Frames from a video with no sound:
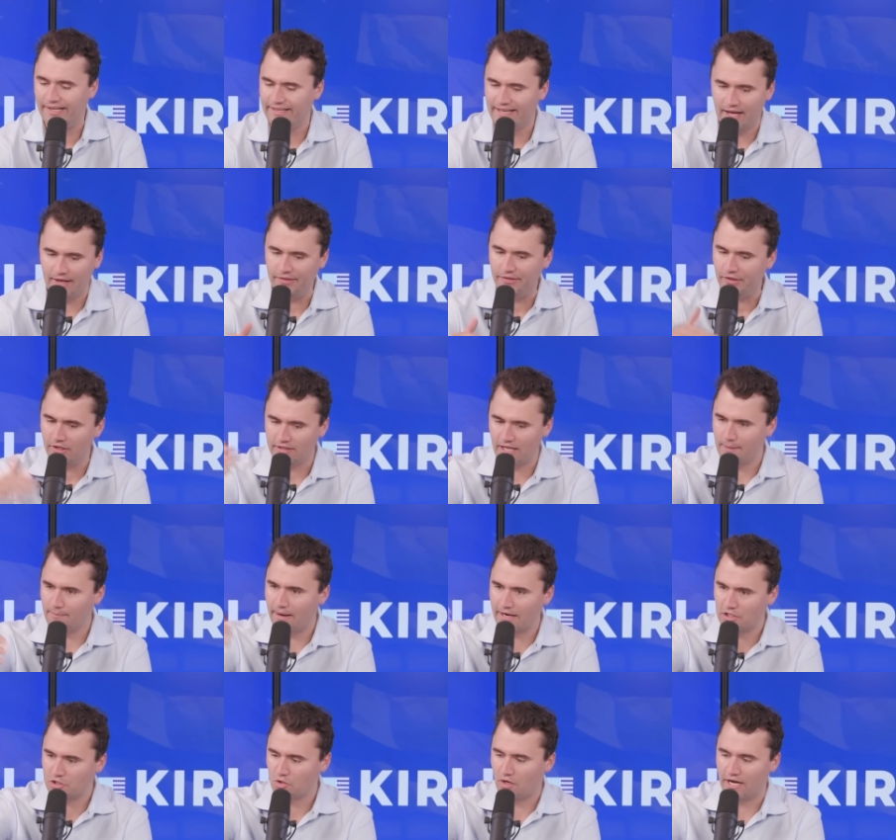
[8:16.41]
And yeah, look, they
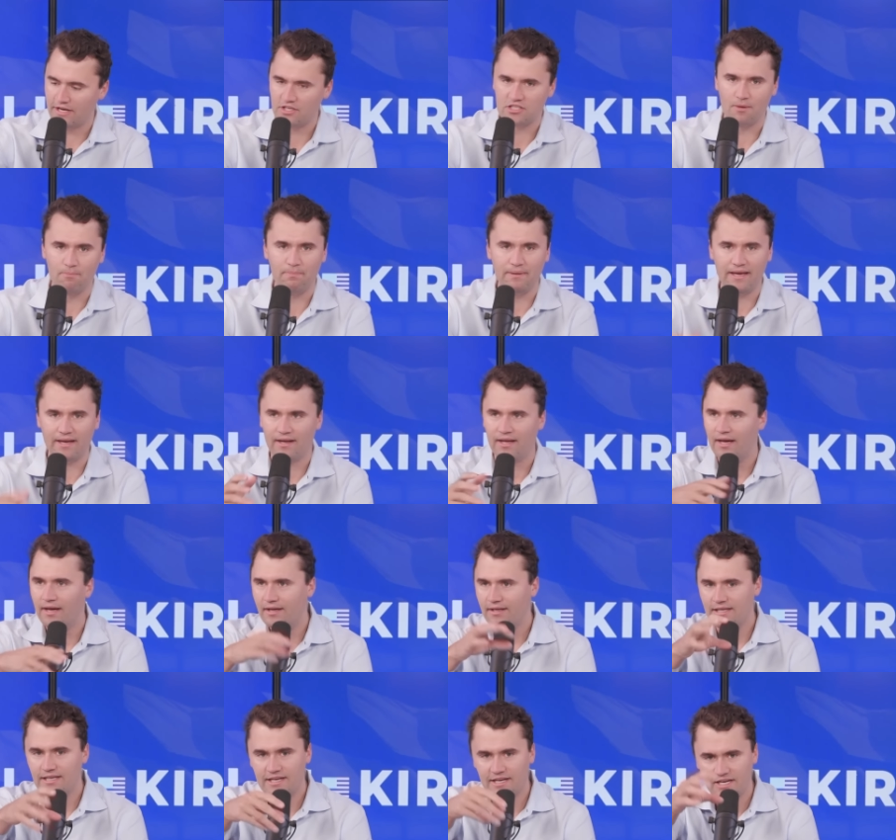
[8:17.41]
might try some big
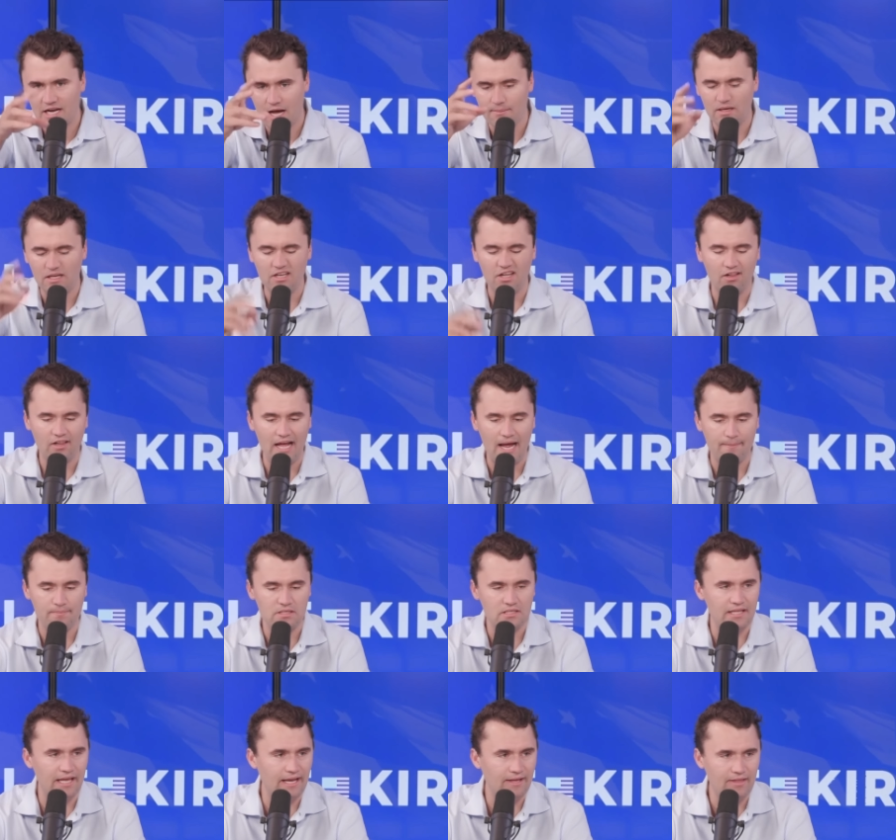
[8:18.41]
economic
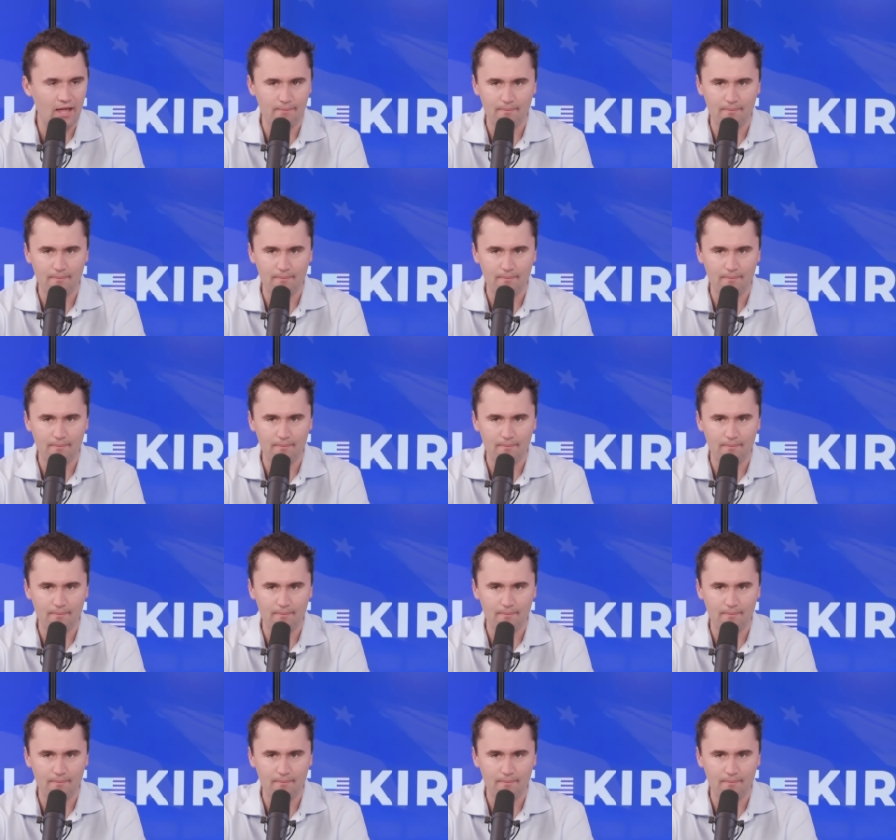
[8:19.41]
collapse thing.